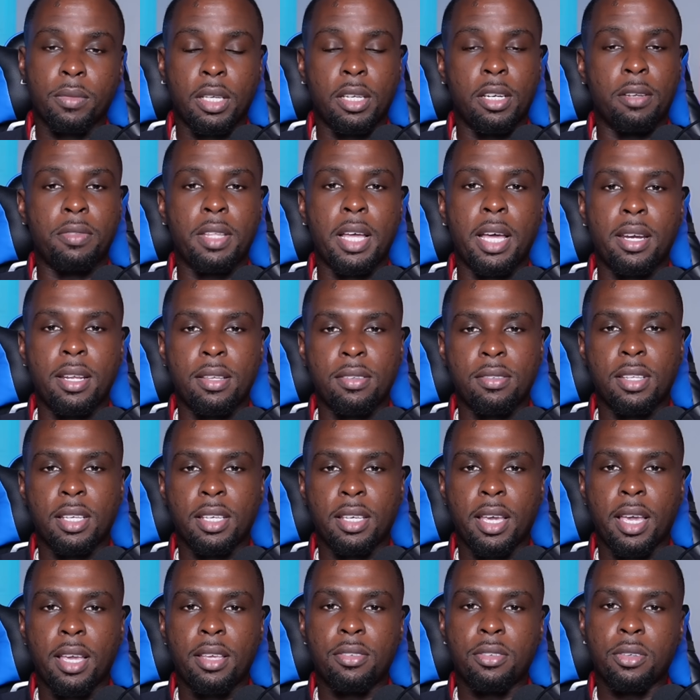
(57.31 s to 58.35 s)
And if that is the
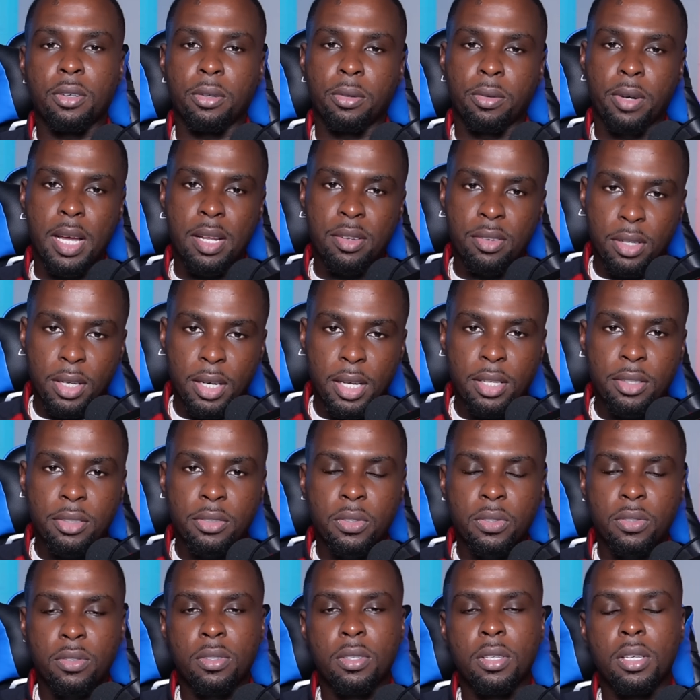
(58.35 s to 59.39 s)
case,
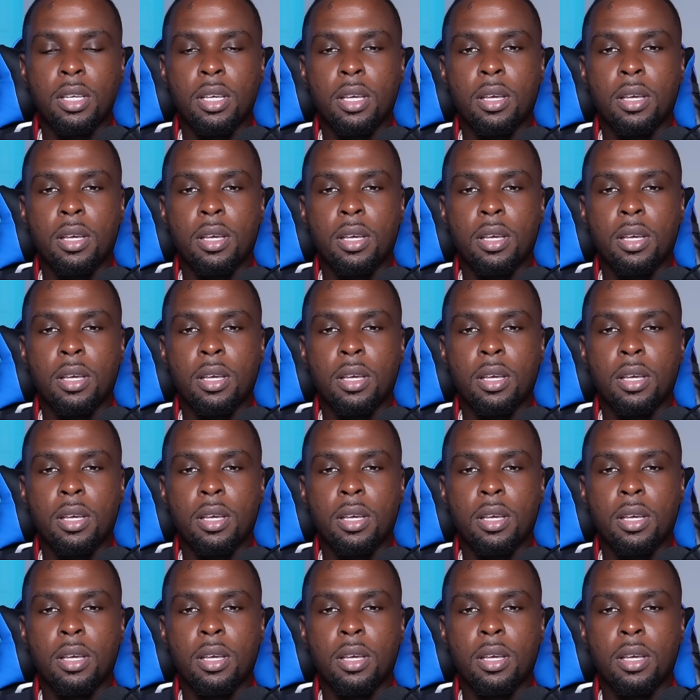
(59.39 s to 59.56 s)
congratulations.